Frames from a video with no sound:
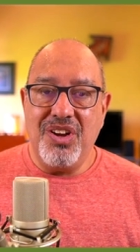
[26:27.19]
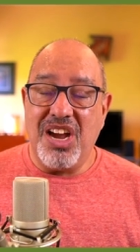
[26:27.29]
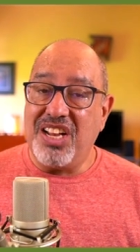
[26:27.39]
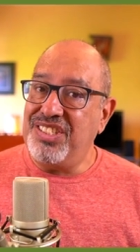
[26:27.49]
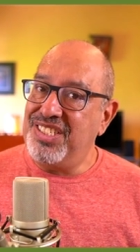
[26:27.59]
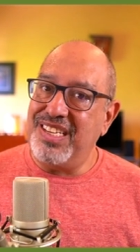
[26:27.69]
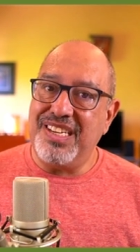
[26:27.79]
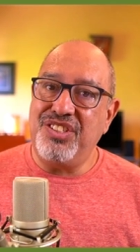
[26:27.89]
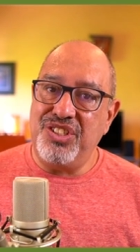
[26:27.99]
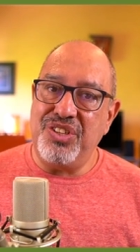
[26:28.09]
got
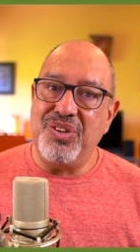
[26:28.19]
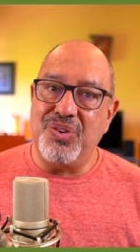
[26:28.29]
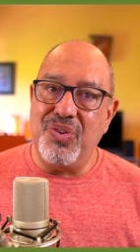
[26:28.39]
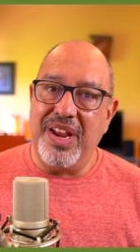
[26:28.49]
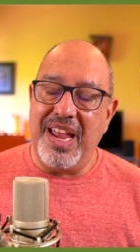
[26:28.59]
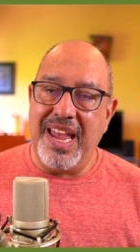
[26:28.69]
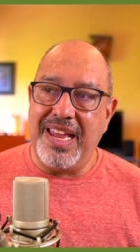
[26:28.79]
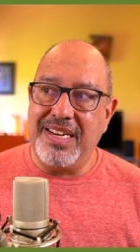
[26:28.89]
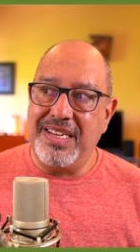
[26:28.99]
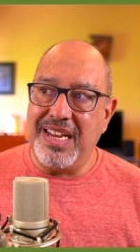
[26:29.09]
sick too,
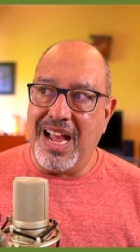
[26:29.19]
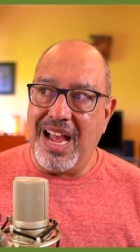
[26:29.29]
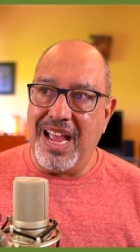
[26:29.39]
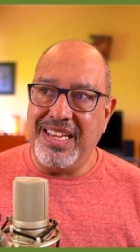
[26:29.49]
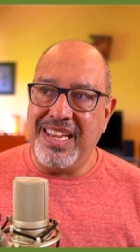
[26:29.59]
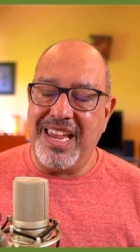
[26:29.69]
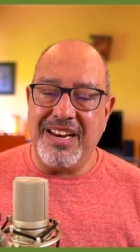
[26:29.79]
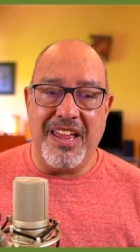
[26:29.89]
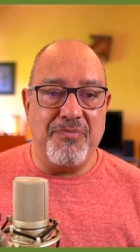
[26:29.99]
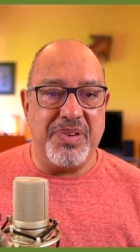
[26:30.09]
and I
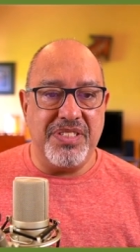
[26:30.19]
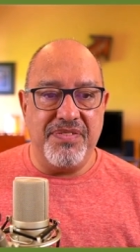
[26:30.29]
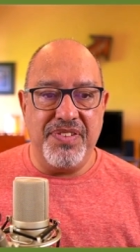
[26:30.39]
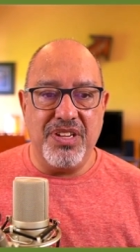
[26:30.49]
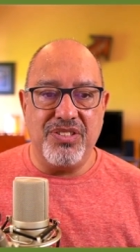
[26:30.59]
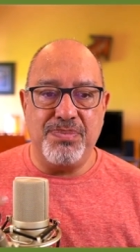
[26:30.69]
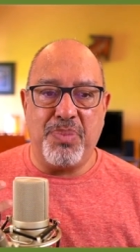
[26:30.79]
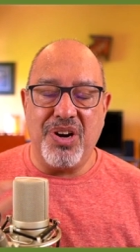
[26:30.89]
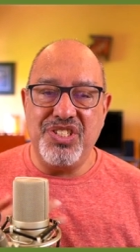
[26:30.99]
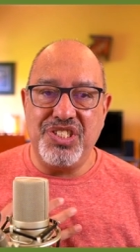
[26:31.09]
can't help but to feel
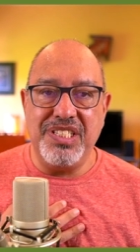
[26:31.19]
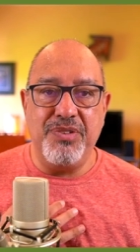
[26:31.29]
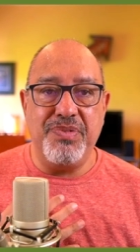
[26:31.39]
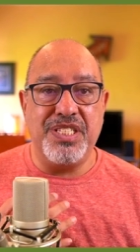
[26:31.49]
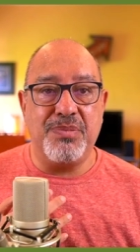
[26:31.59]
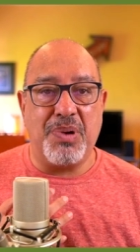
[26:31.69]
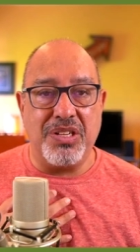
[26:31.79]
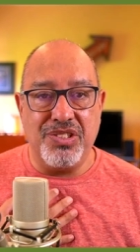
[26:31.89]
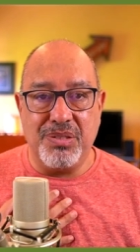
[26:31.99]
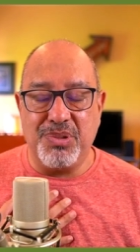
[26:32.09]
partially
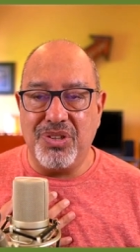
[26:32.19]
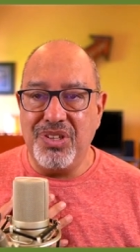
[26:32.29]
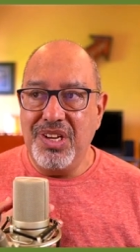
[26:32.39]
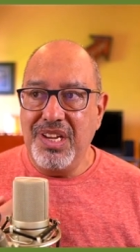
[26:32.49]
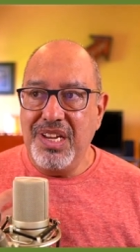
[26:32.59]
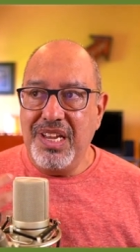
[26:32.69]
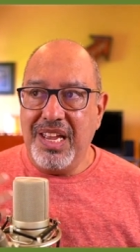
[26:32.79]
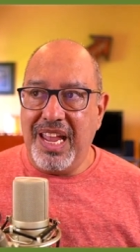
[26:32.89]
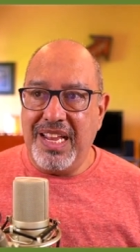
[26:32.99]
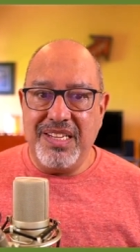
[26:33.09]
responsible.
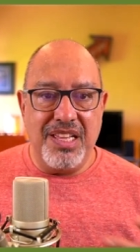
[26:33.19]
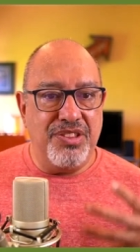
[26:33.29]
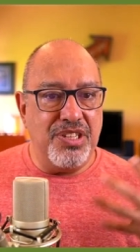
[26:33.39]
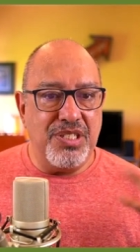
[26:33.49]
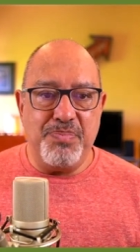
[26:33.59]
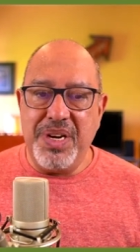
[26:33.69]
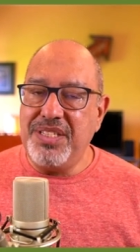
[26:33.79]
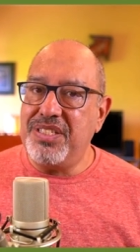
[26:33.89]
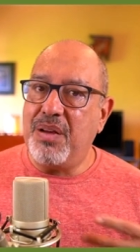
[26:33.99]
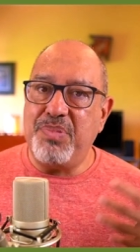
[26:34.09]
And this
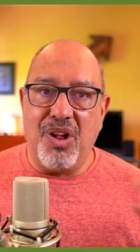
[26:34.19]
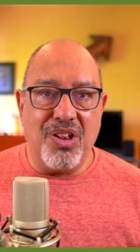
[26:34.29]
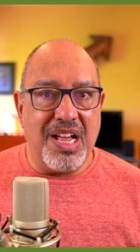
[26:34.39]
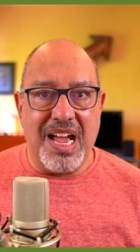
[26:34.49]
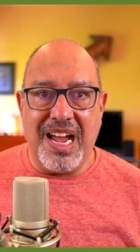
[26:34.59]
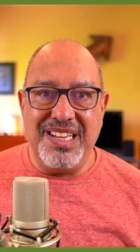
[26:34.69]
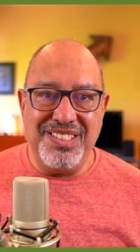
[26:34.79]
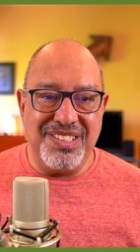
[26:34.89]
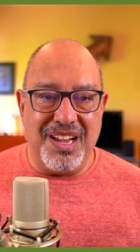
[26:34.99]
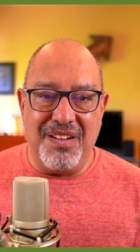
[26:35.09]
brings up all
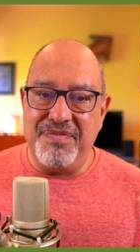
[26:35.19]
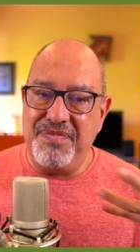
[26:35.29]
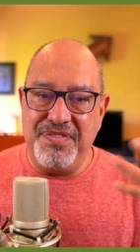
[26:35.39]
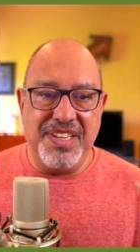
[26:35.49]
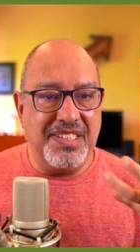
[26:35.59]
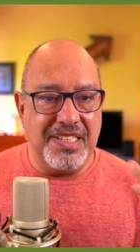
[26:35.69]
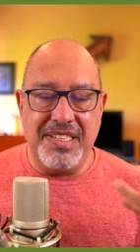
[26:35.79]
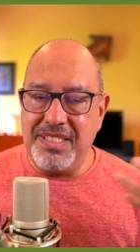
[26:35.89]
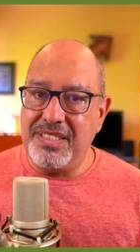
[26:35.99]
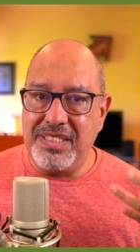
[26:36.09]
kinds of
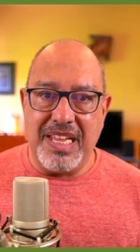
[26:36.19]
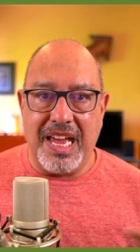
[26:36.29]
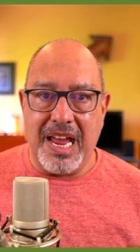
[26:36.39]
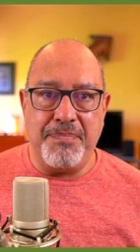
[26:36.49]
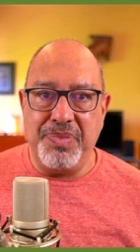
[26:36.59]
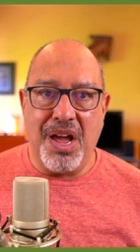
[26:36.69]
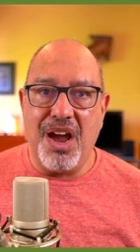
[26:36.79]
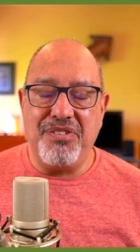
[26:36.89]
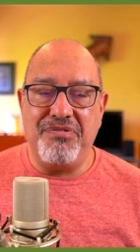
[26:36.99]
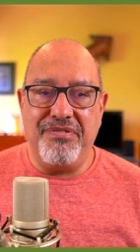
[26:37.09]
feelings that I'm
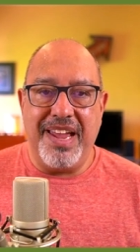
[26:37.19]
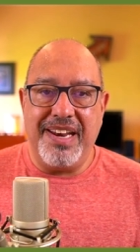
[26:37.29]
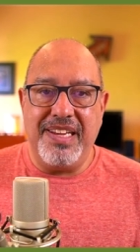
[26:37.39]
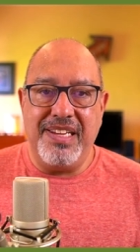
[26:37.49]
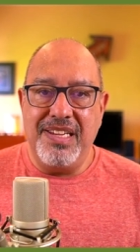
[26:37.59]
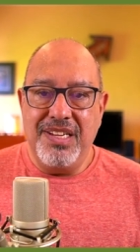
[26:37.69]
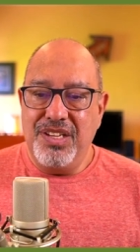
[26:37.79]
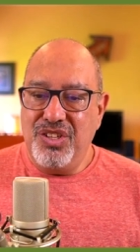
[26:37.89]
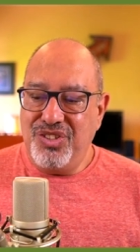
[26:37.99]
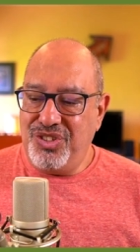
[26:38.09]
not ready
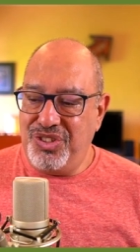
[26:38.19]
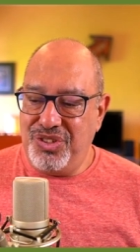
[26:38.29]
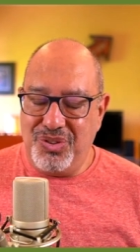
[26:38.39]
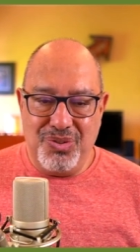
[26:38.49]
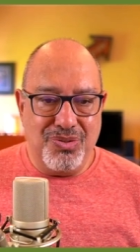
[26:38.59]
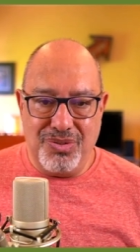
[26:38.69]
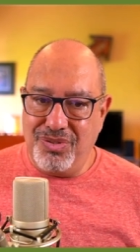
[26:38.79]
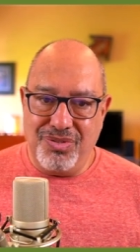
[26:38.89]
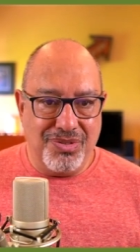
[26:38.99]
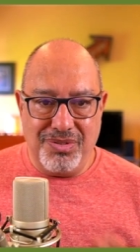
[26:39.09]
to